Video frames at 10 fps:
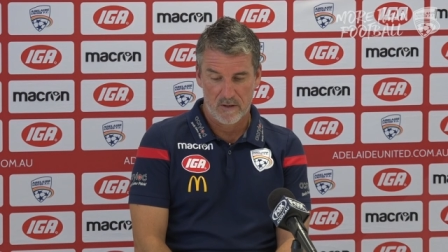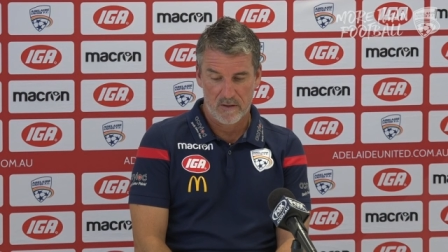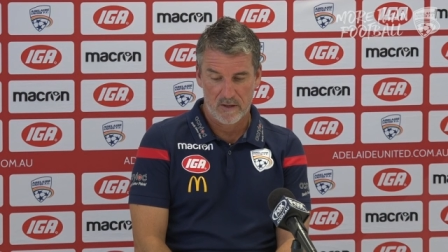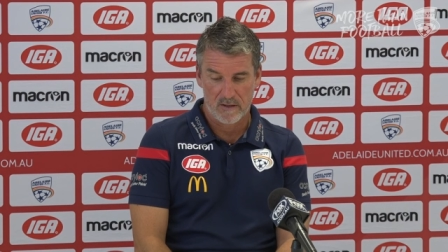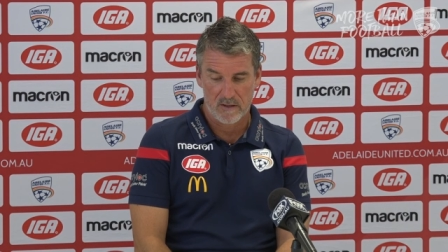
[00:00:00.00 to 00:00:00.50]

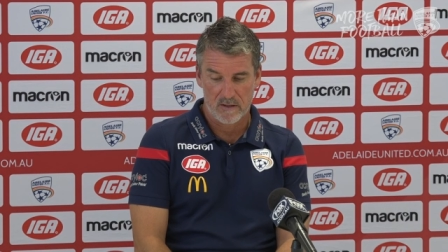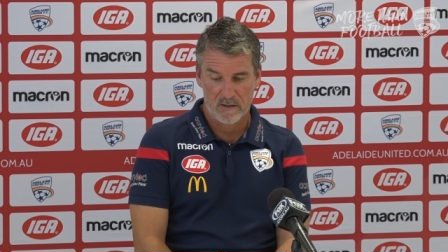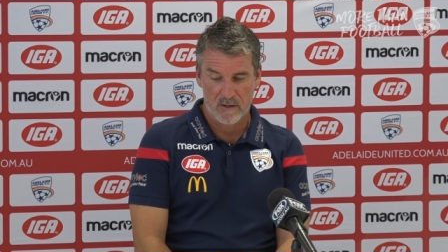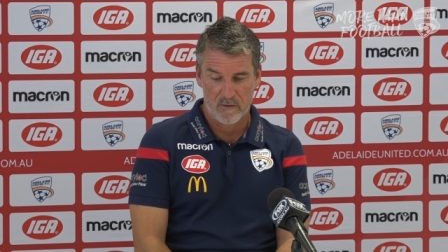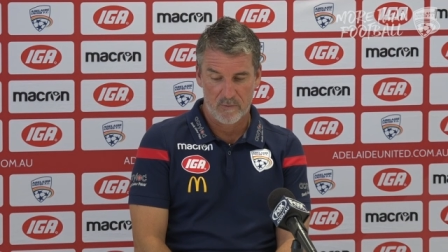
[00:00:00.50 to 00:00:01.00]
think
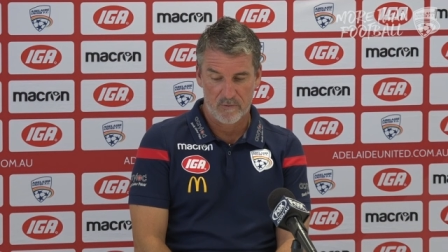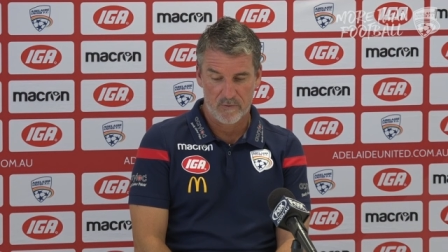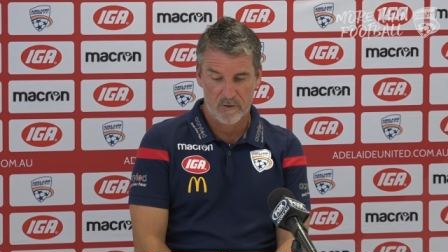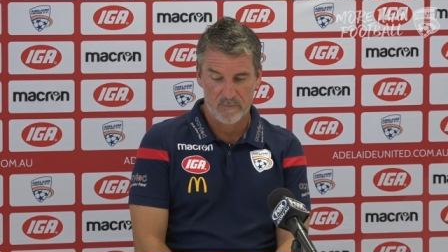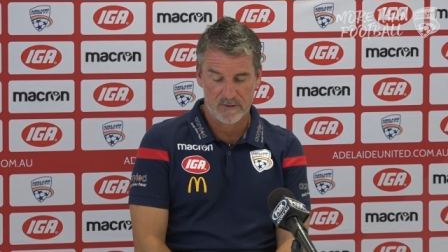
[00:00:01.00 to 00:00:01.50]
our
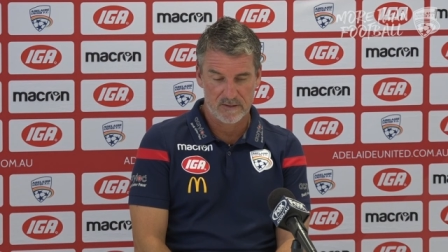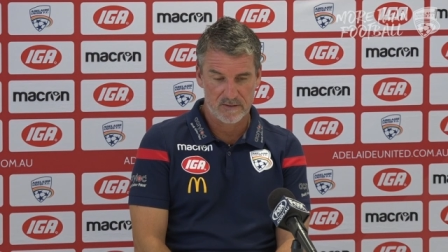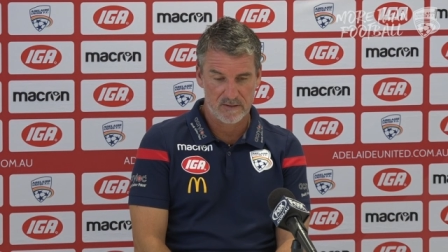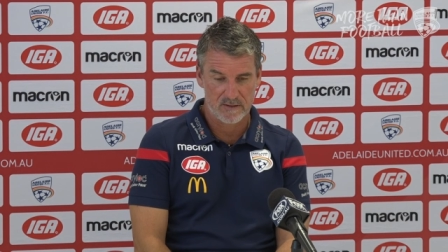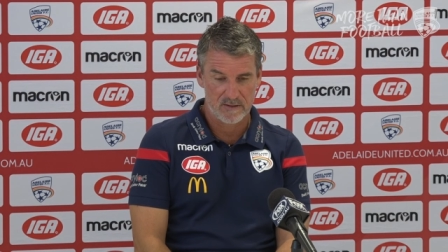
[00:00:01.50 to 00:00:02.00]

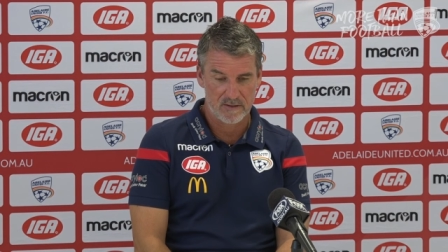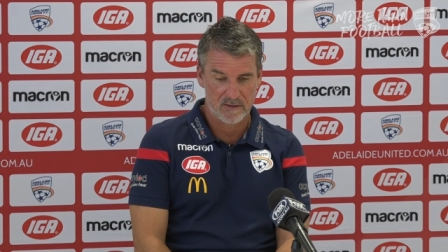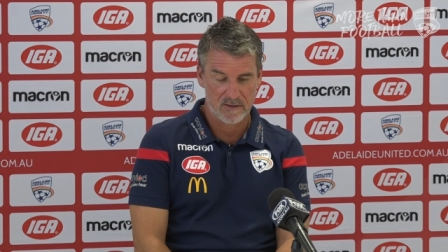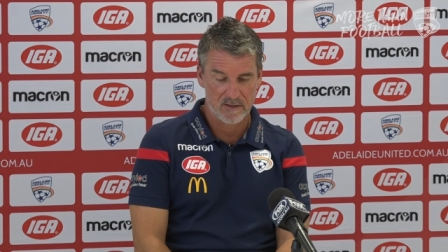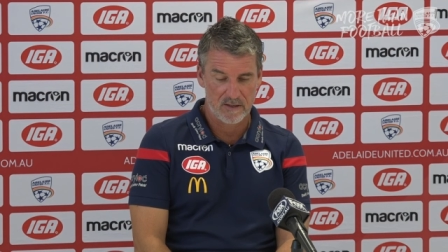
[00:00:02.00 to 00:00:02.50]
performance
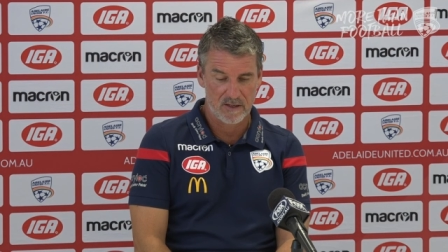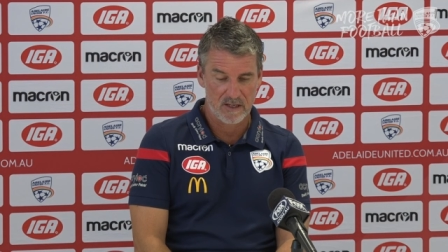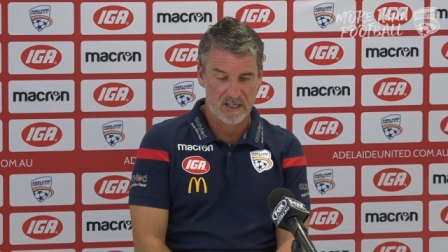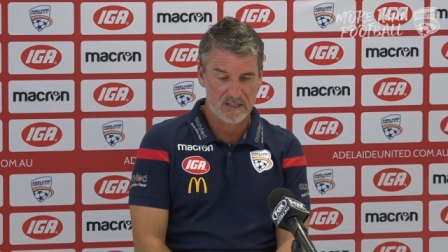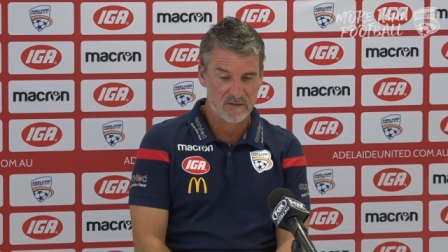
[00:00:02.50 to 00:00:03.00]

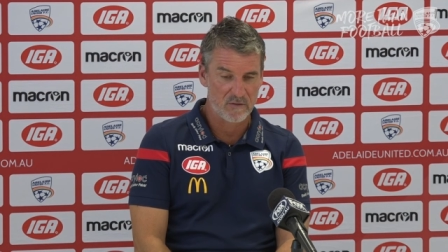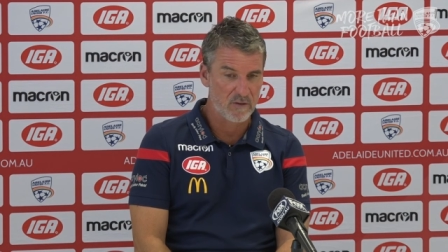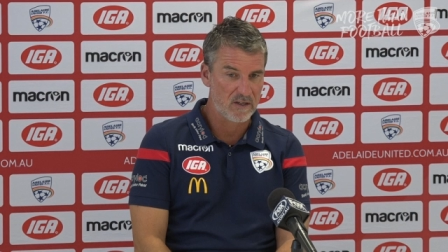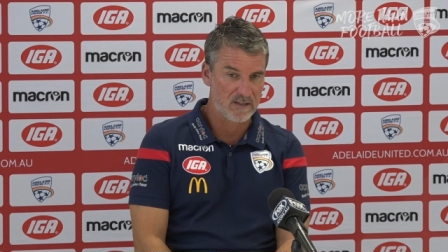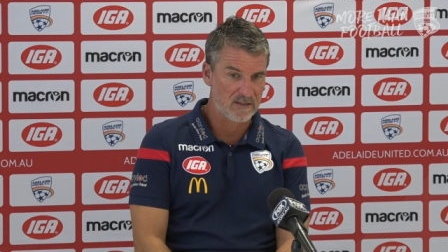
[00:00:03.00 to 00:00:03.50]
against
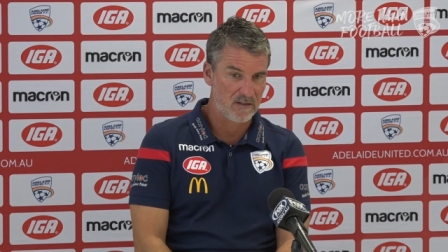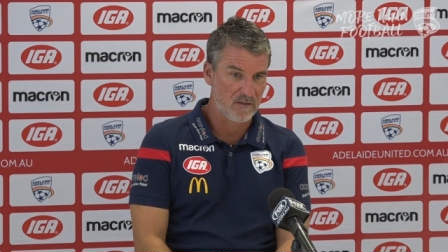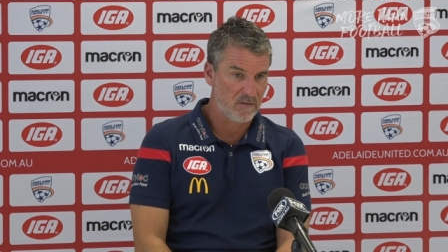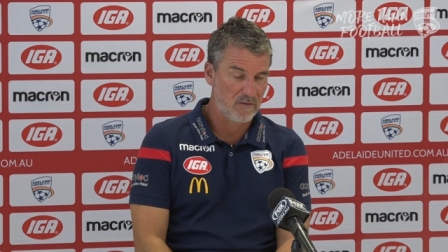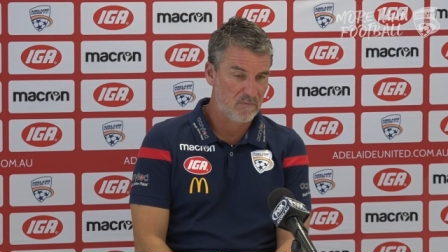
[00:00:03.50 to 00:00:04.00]
Newcastle
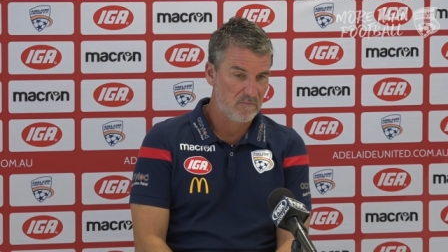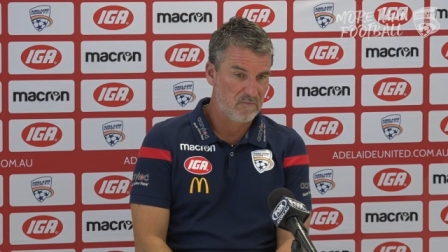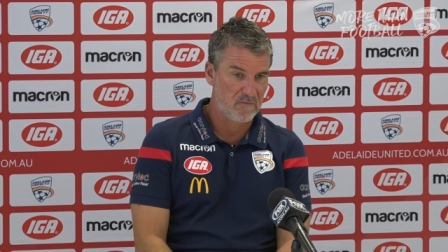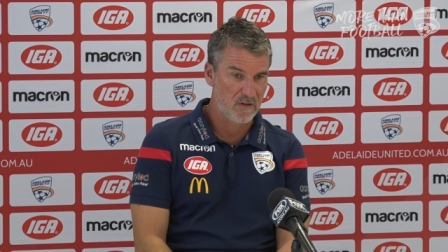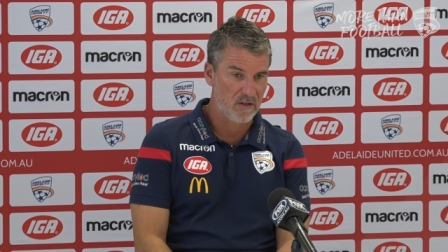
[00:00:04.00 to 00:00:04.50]

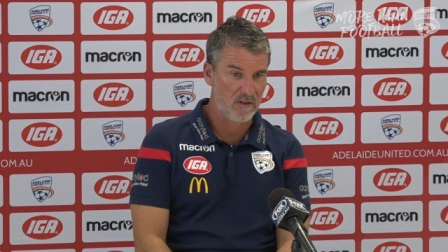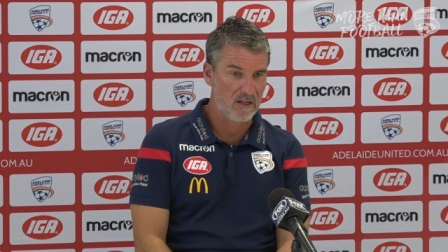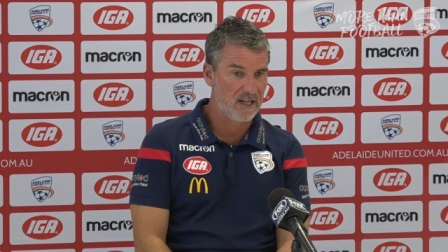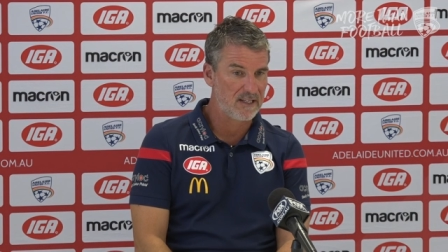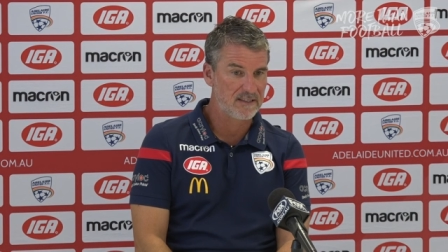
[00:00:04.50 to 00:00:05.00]
in
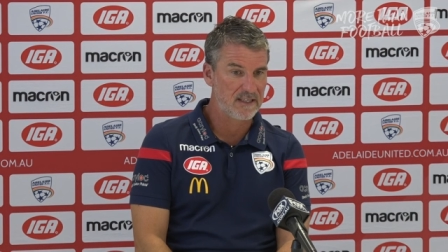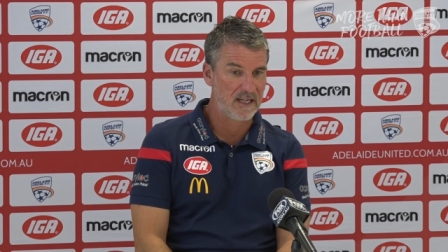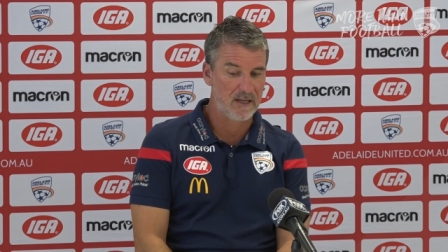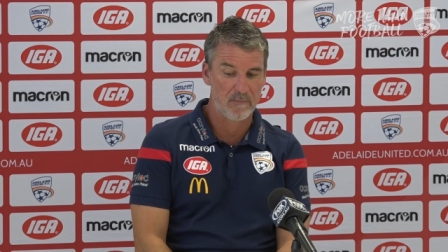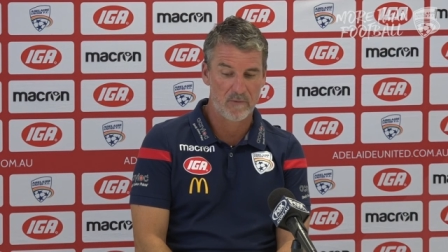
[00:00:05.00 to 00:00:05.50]
the last
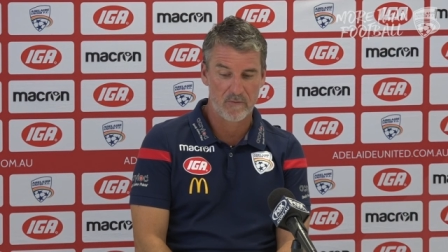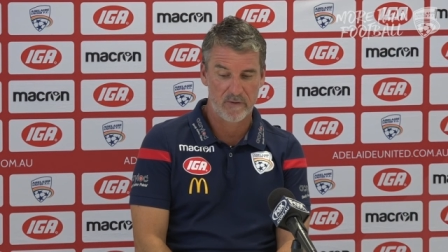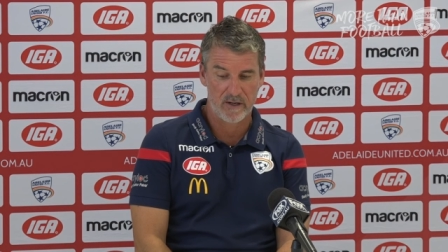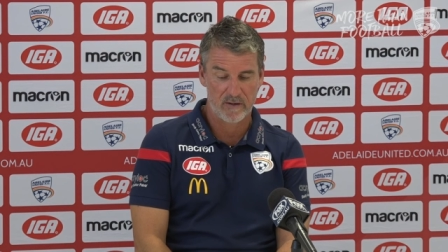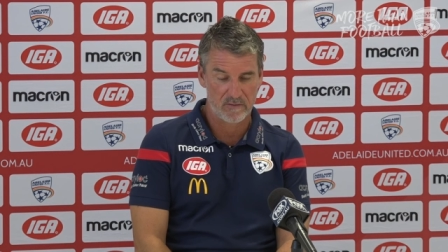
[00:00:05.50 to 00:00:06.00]
game
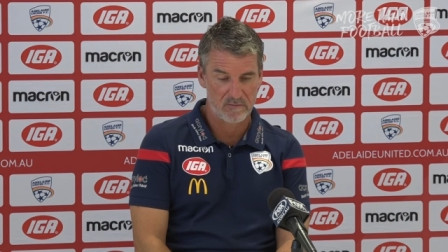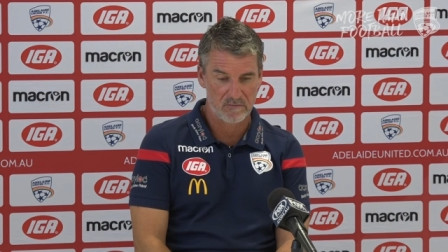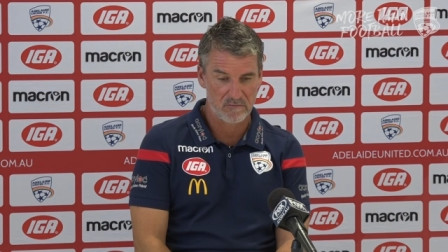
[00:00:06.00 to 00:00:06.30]
were